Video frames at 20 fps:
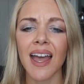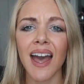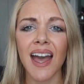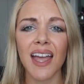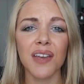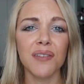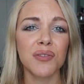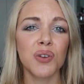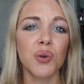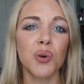
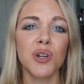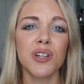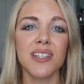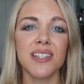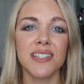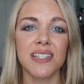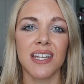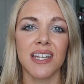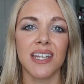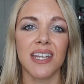I of
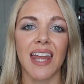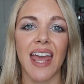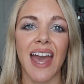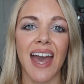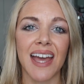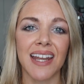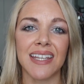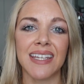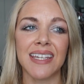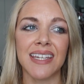course didn't
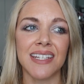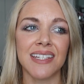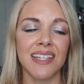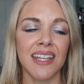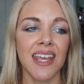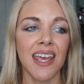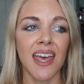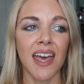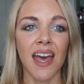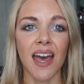add in
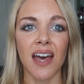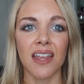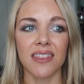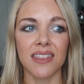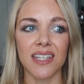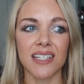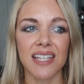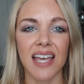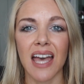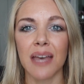
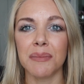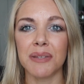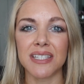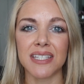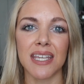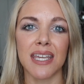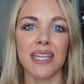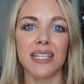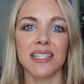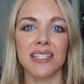the time it
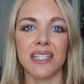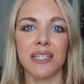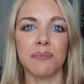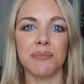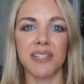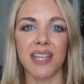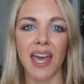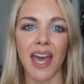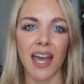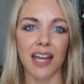takes
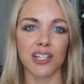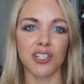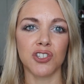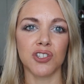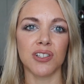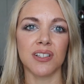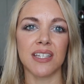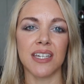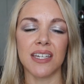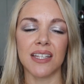them to
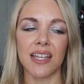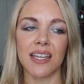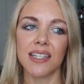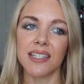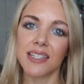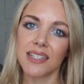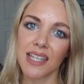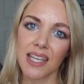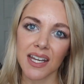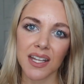actually like
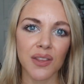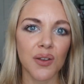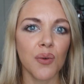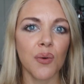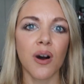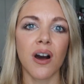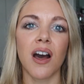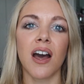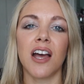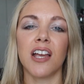sit in the
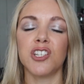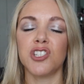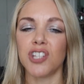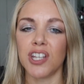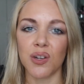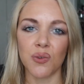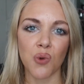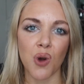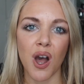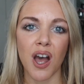wash
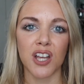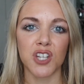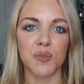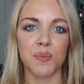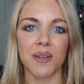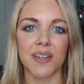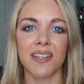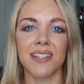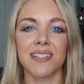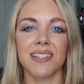and wash
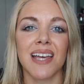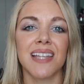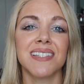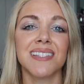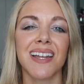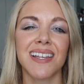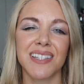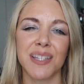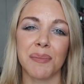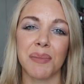because
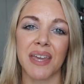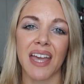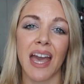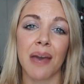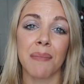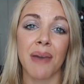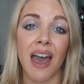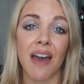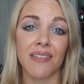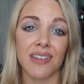that's not something
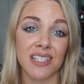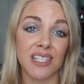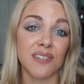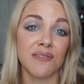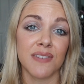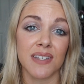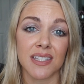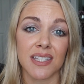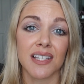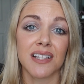I'm having to
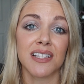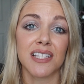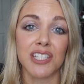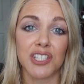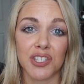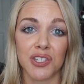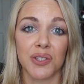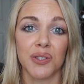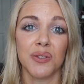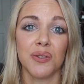
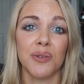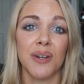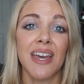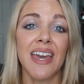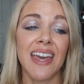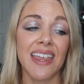physically do.